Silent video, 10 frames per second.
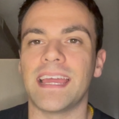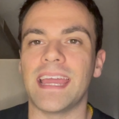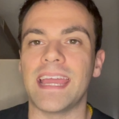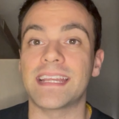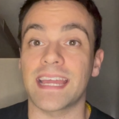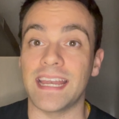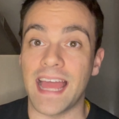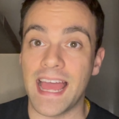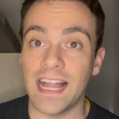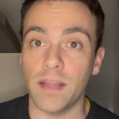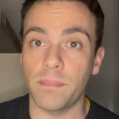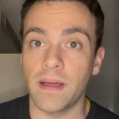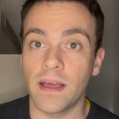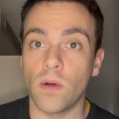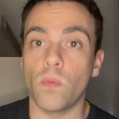it can help
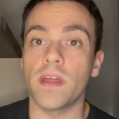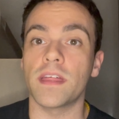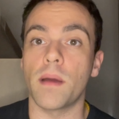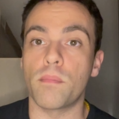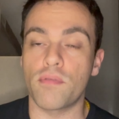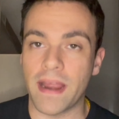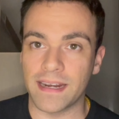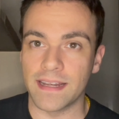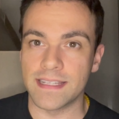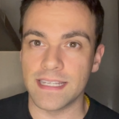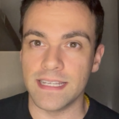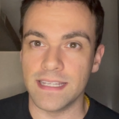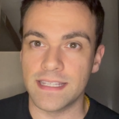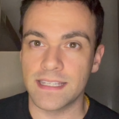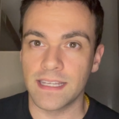with
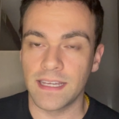pregnancies.